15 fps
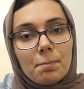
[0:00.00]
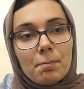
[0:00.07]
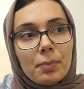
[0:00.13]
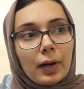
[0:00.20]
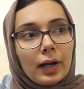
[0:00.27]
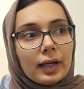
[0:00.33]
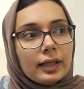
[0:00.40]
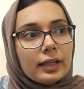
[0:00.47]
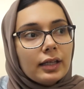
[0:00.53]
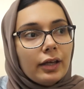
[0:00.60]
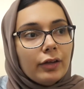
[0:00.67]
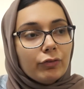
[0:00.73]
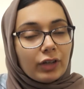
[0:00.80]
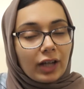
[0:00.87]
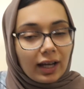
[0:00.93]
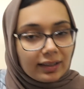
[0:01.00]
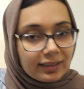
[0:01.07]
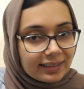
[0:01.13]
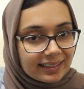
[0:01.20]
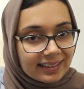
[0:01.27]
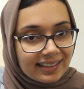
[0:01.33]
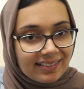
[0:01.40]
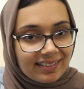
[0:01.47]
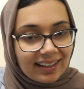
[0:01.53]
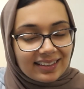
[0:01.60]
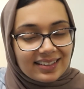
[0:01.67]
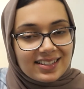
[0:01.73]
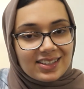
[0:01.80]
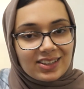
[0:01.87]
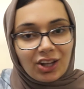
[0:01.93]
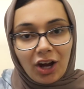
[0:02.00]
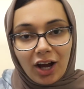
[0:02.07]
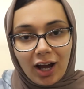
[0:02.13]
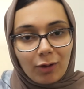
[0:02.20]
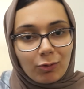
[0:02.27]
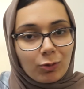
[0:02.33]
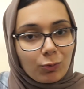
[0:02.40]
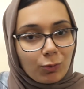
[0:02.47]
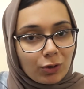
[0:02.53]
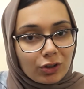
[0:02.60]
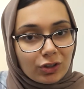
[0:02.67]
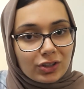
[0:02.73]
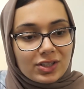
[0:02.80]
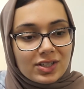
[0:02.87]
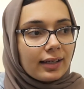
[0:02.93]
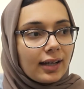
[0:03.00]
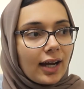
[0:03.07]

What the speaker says: But in reality, that's not how it works.